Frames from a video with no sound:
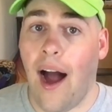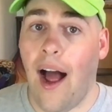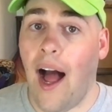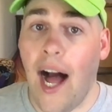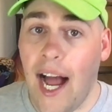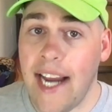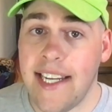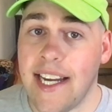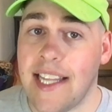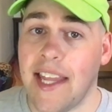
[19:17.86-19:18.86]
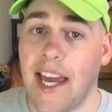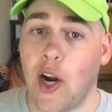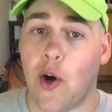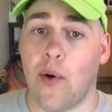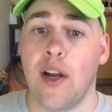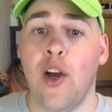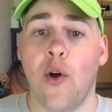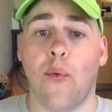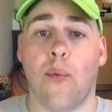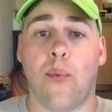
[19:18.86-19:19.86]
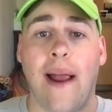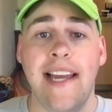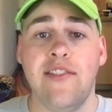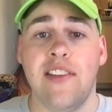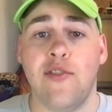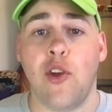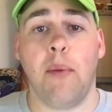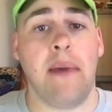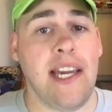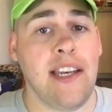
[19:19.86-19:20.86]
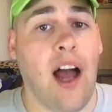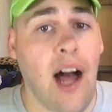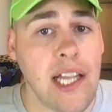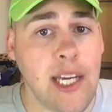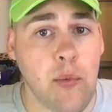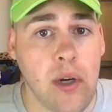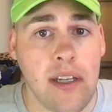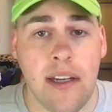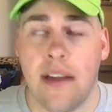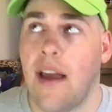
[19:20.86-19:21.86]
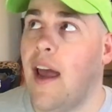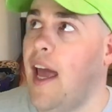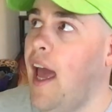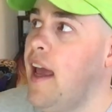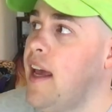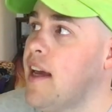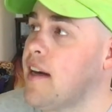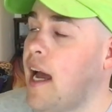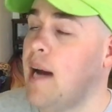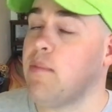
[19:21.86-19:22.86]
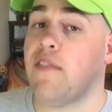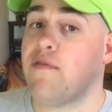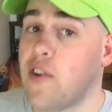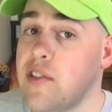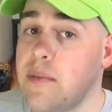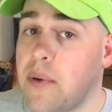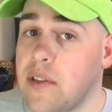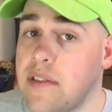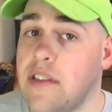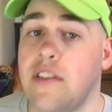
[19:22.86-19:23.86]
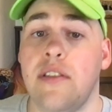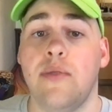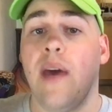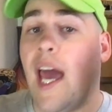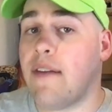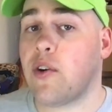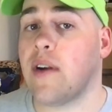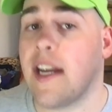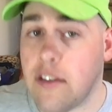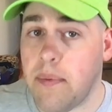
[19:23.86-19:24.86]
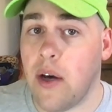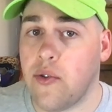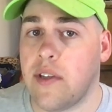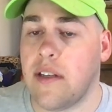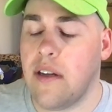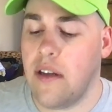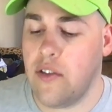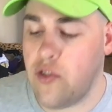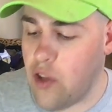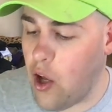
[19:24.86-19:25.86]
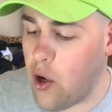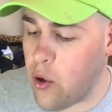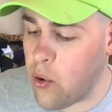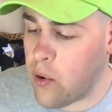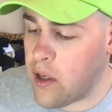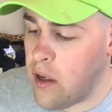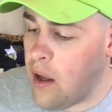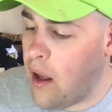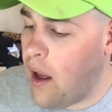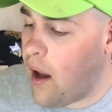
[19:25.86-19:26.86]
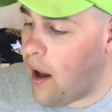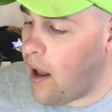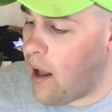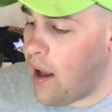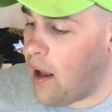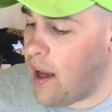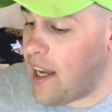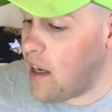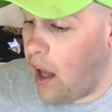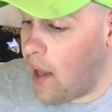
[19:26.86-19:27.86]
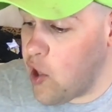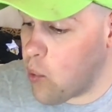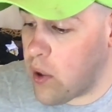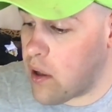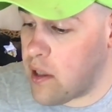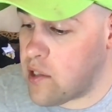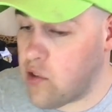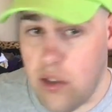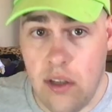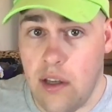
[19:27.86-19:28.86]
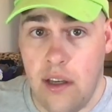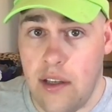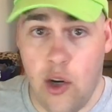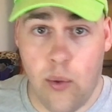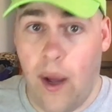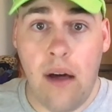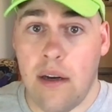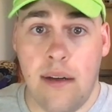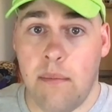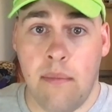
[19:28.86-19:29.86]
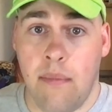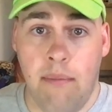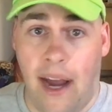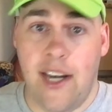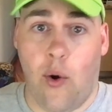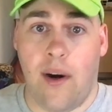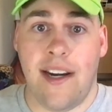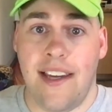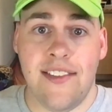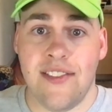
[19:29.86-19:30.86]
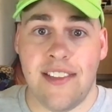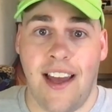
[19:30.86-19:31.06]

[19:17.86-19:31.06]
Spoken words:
I declare racism in Hollywood, and I'm the first person to ever expose it. So, in other words, you're welcome, minorities.